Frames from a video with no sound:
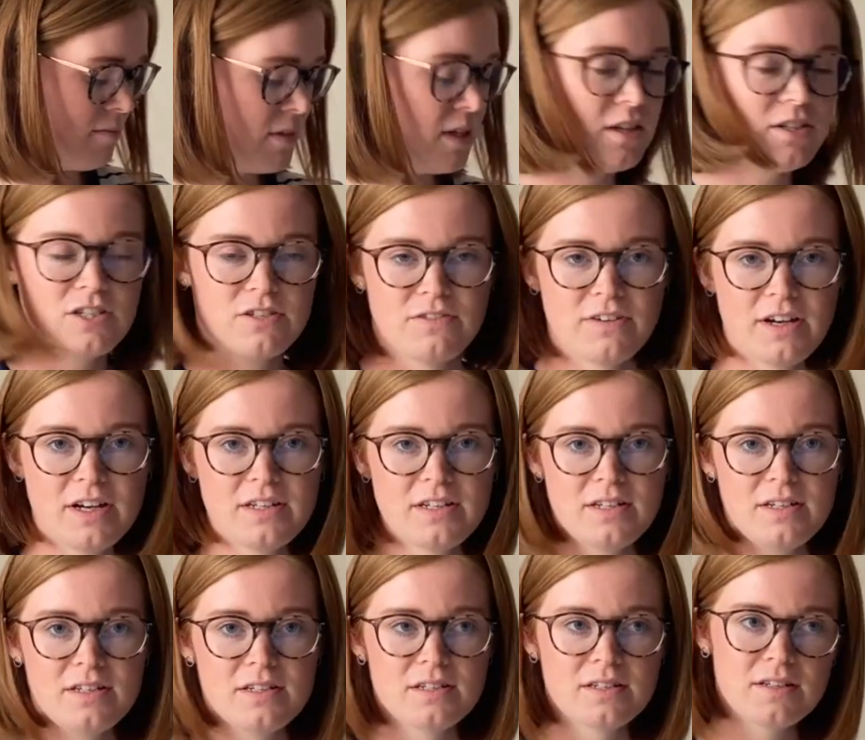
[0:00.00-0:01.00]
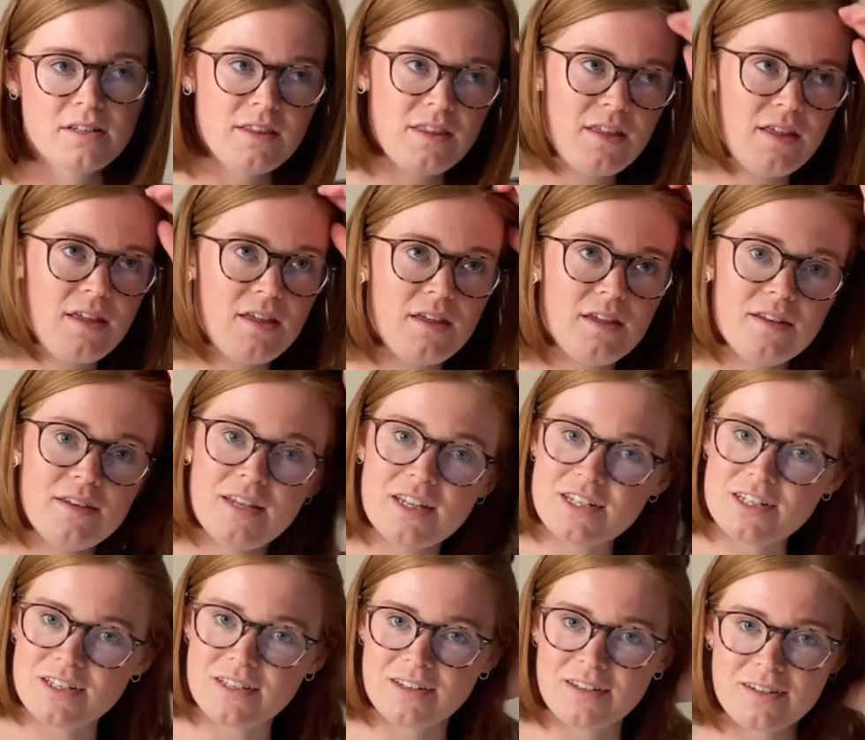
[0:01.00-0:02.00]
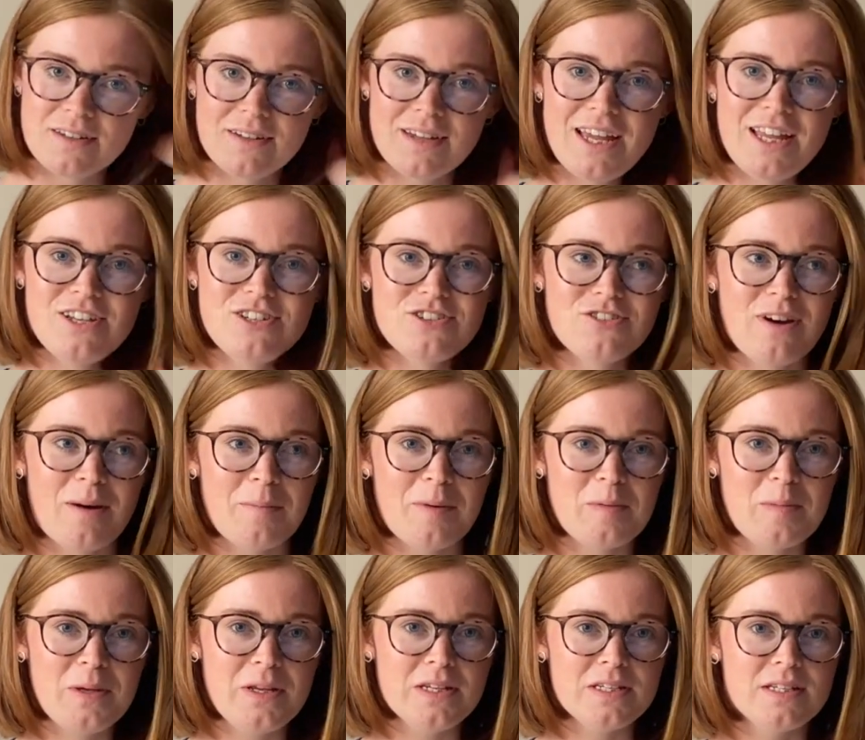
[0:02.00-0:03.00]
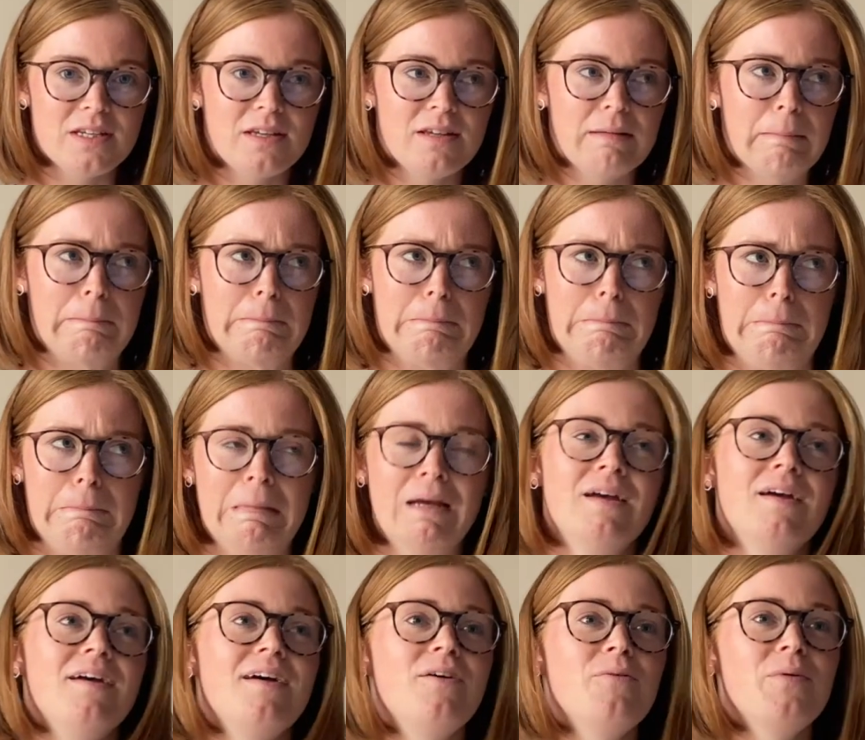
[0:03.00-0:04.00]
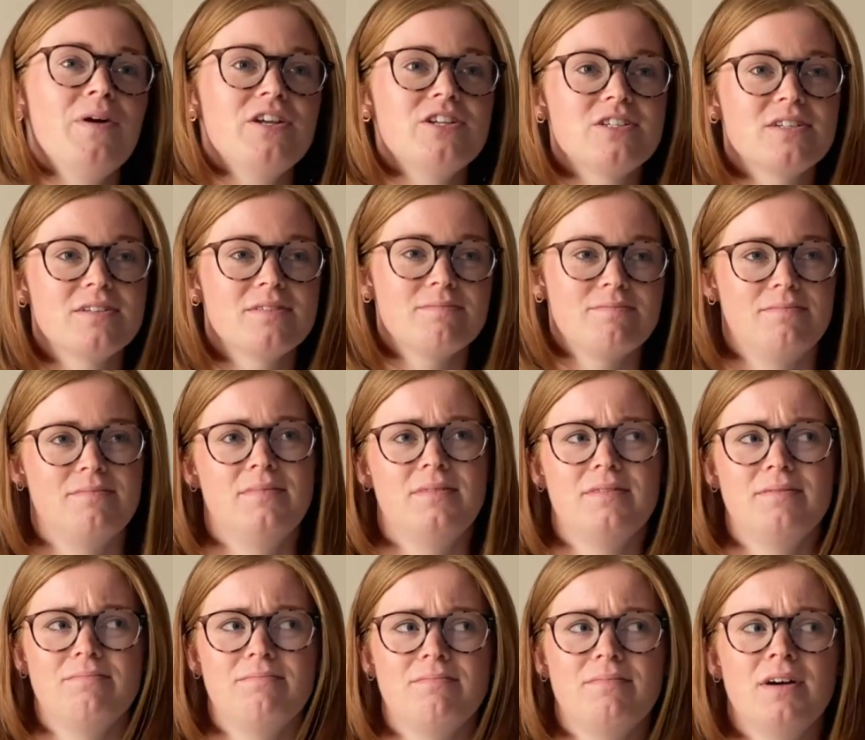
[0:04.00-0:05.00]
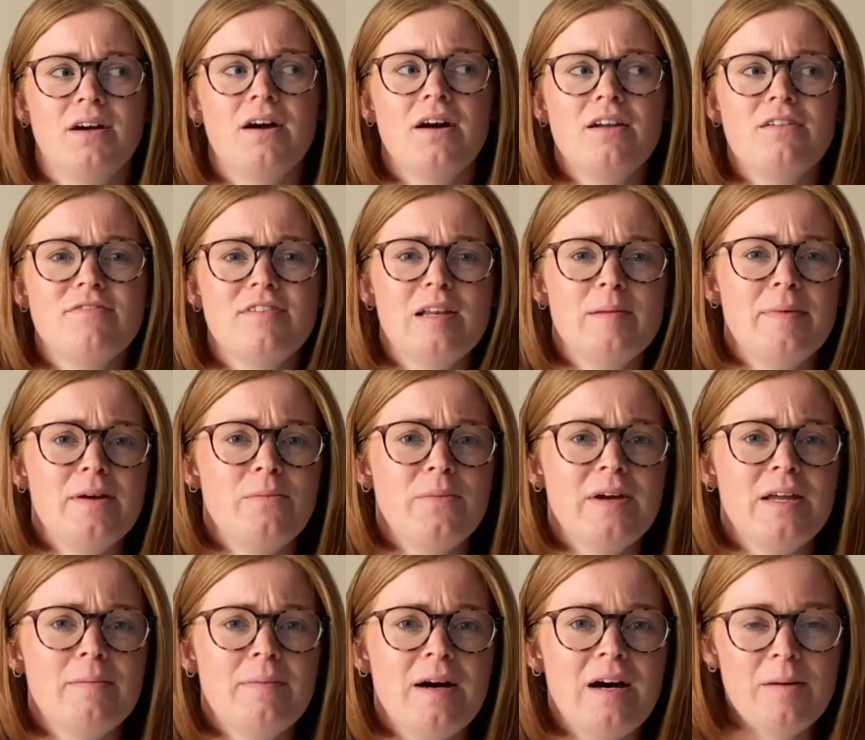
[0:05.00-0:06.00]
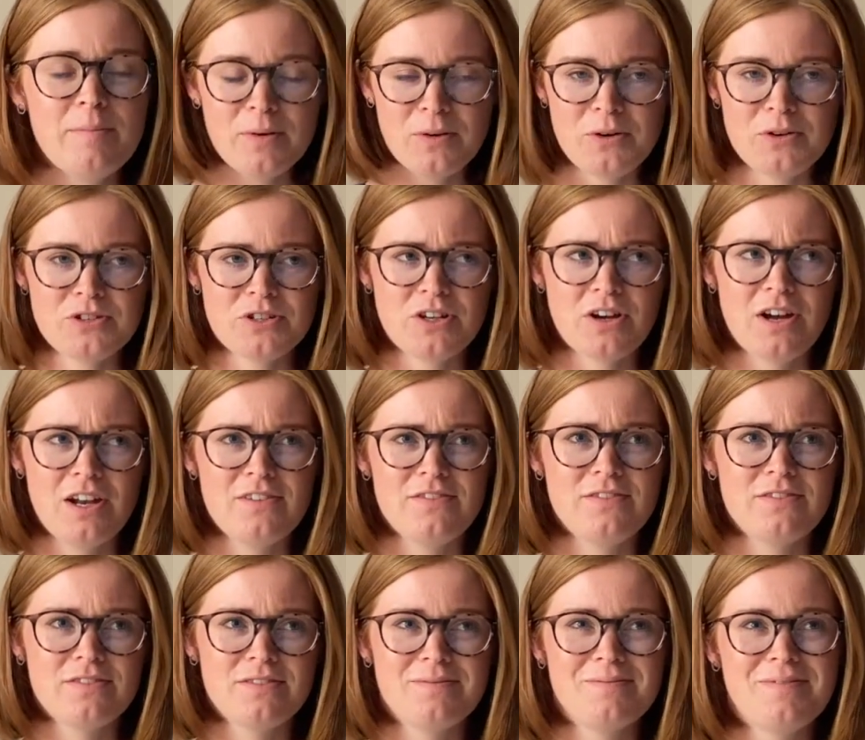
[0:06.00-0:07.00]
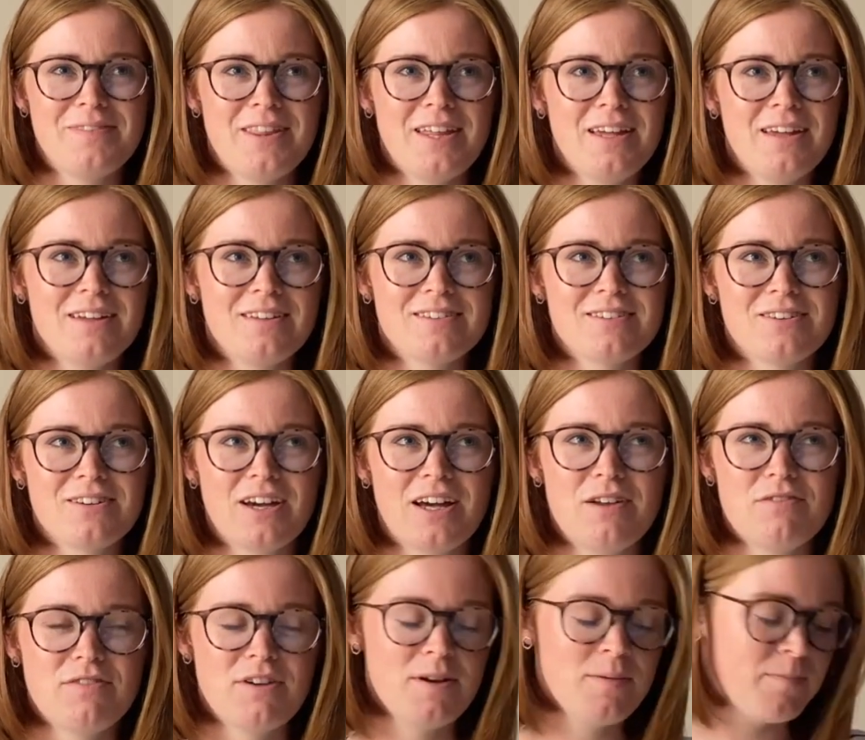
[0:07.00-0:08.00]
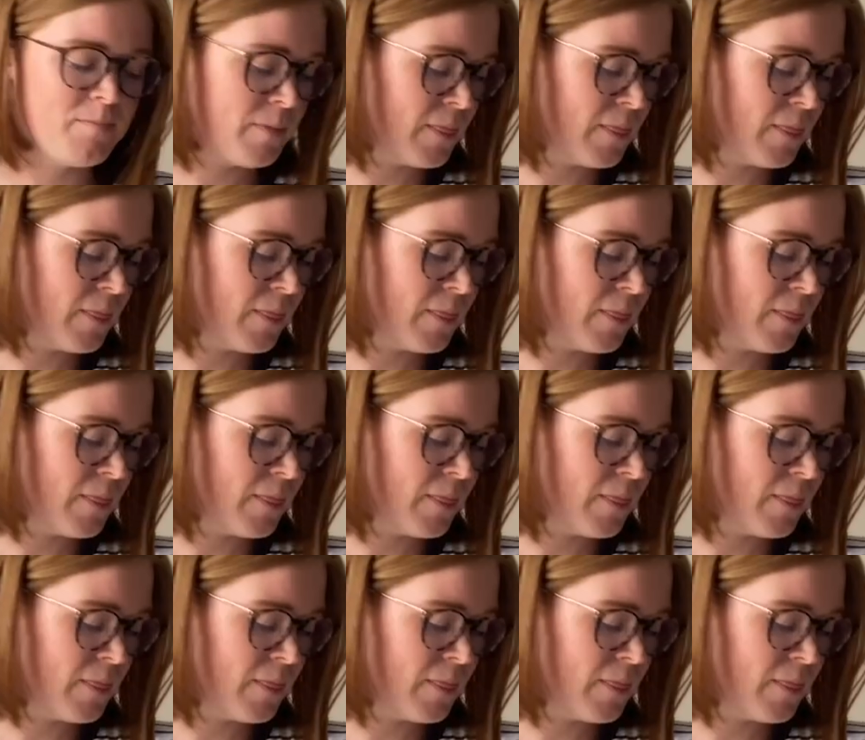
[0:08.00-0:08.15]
divided the knitting Instagram community, which I kind of feel a bit weird about, but also kind of think kind of fun.